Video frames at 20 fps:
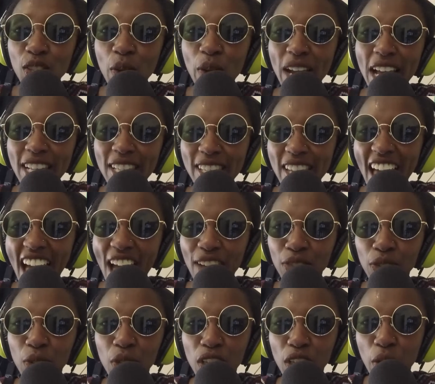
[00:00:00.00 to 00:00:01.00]
nice to have
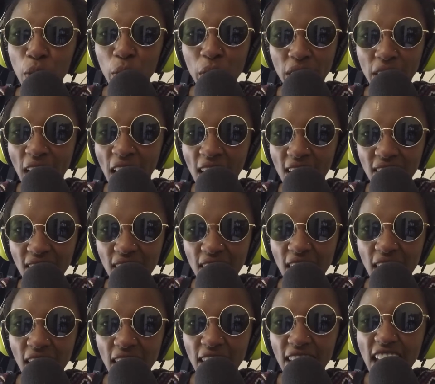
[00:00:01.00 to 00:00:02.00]
you here with us.
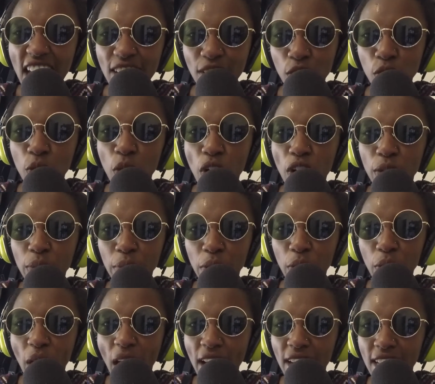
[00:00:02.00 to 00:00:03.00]
Yes, you heard me
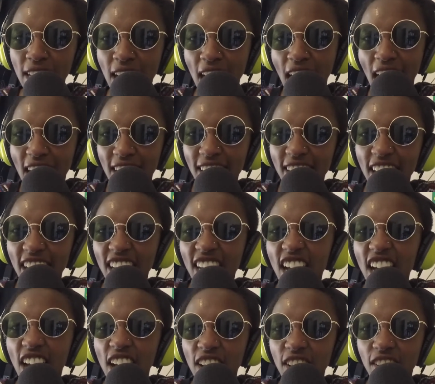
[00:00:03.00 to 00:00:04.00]
right. I said
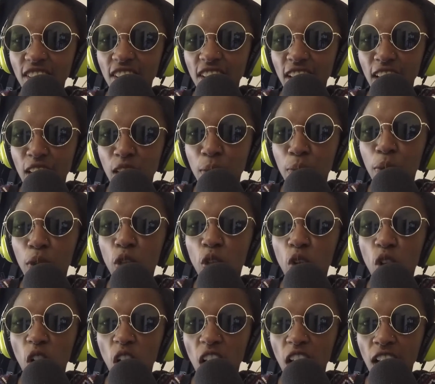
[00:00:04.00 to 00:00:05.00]
us. It's
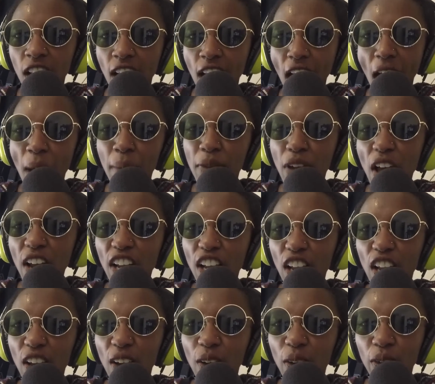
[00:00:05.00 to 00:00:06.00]
plural. I'm not
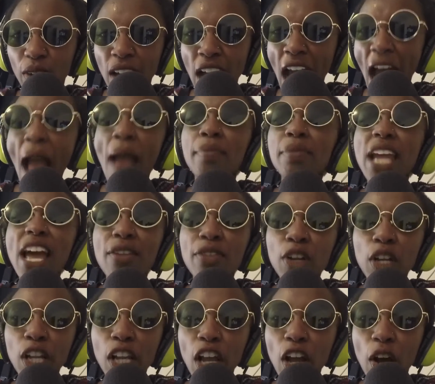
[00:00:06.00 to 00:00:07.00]
alone. I'm never
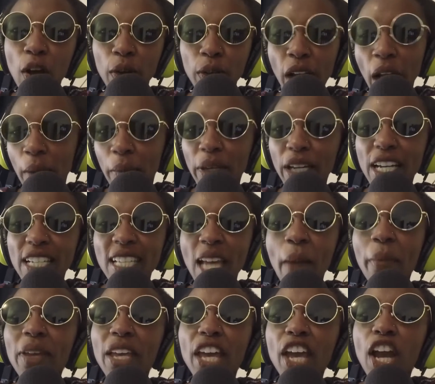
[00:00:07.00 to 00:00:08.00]
alone because
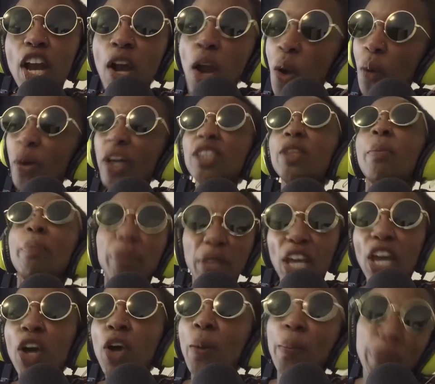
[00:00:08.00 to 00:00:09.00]
I'm here with
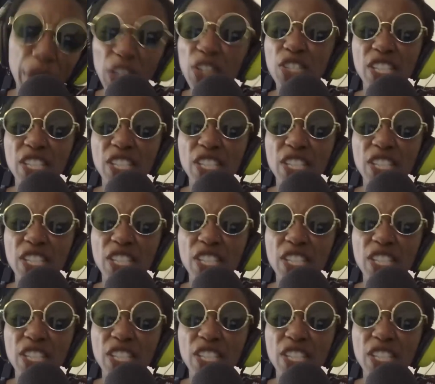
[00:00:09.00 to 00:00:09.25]
Pyuu. Pyuu,